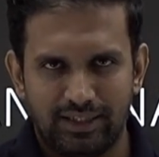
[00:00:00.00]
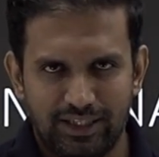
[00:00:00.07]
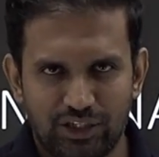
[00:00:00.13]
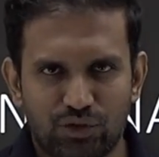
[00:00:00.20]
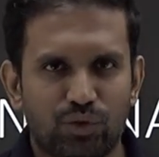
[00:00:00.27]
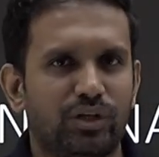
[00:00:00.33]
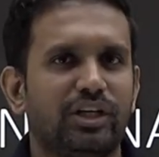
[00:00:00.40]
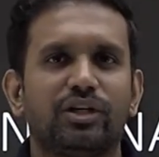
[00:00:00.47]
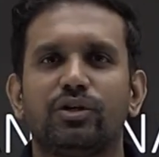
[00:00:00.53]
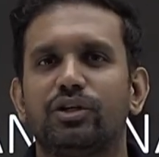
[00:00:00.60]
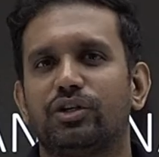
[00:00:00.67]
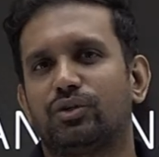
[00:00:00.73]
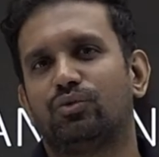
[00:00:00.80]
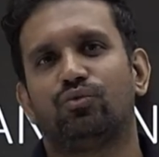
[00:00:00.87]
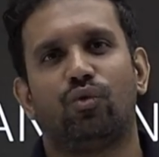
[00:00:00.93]
in
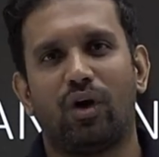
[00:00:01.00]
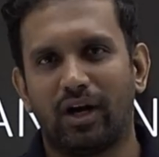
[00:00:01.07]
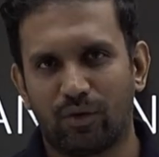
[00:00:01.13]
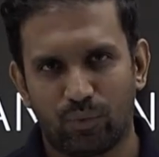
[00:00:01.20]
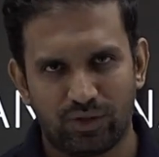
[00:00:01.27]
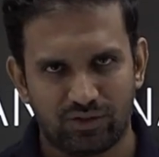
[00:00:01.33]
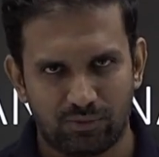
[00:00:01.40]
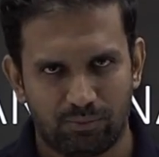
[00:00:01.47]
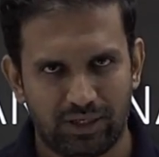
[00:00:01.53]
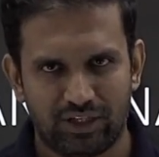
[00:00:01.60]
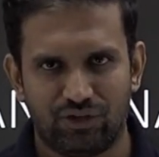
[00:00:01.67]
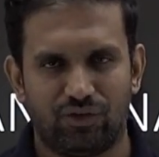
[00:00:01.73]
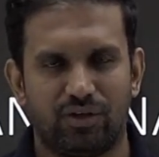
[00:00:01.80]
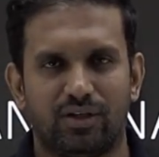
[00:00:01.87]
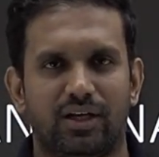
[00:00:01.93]
2022, what was the
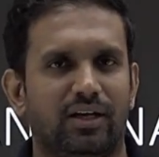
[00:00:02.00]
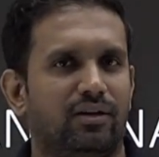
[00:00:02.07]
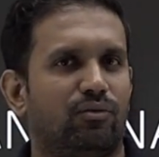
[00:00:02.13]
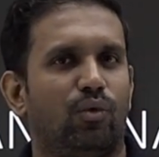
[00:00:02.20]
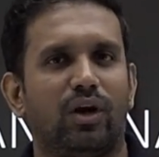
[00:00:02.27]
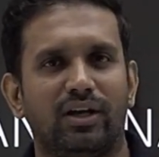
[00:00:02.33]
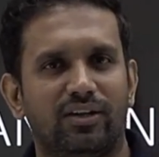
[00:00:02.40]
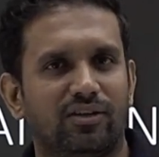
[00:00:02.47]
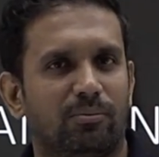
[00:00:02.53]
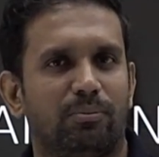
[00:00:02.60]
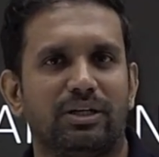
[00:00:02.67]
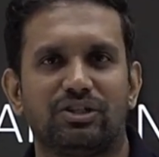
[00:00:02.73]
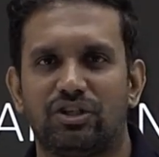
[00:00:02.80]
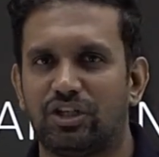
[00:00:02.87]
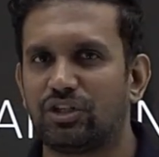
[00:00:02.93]
budget and what is the
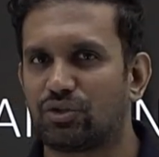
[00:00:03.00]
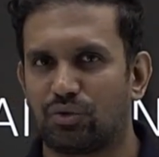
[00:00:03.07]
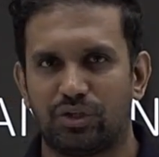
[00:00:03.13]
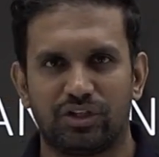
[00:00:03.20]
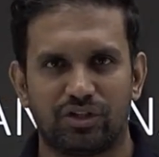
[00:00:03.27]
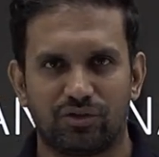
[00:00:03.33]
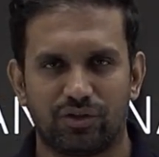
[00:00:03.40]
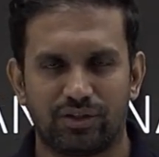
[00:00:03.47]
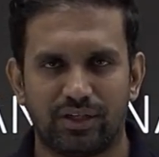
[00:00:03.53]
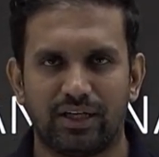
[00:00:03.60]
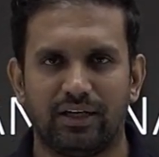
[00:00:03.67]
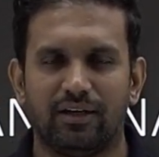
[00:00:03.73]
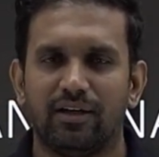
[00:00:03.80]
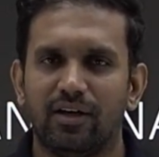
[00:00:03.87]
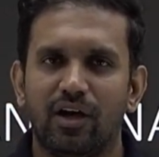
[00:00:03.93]
budget in
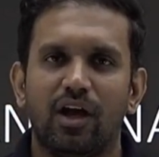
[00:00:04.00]
2023,